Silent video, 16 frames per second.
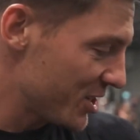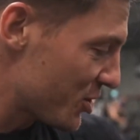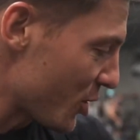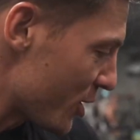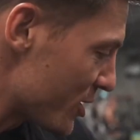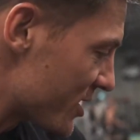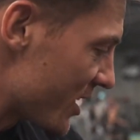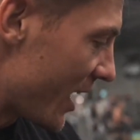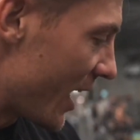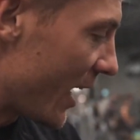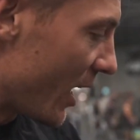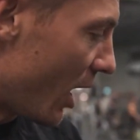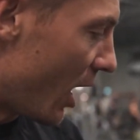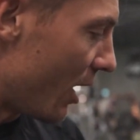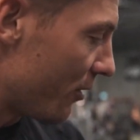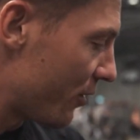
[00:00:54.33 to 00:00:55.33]
starting today
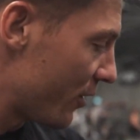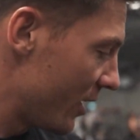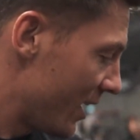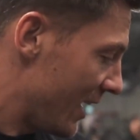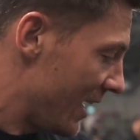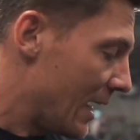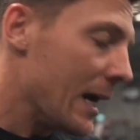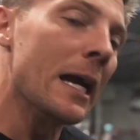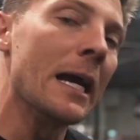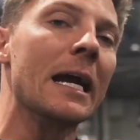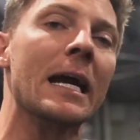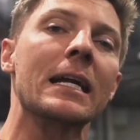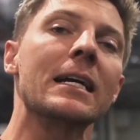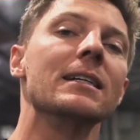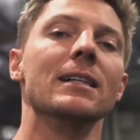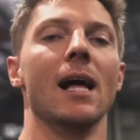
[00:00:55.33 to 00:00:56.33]
off,
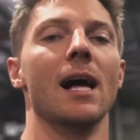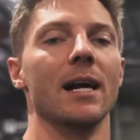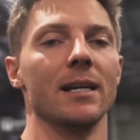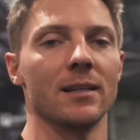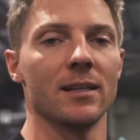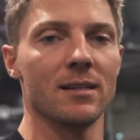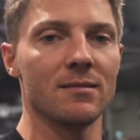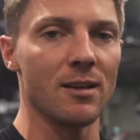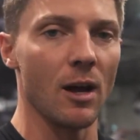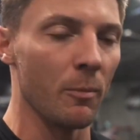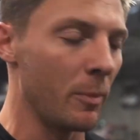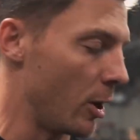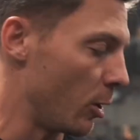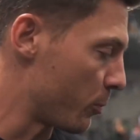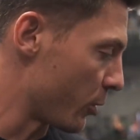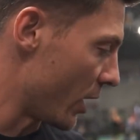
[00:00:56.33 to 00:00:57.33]
incline
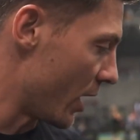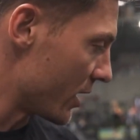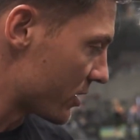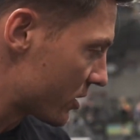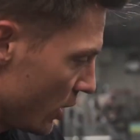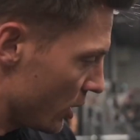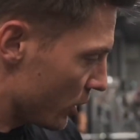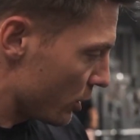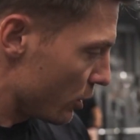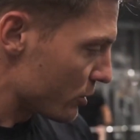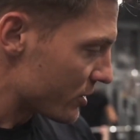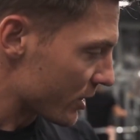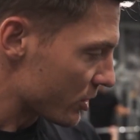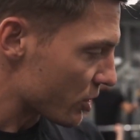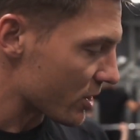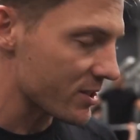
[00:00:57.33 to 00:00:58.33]
dumbbell press
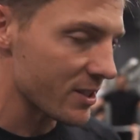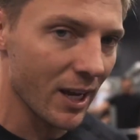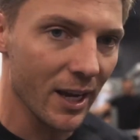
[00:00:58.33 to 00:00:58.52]
using just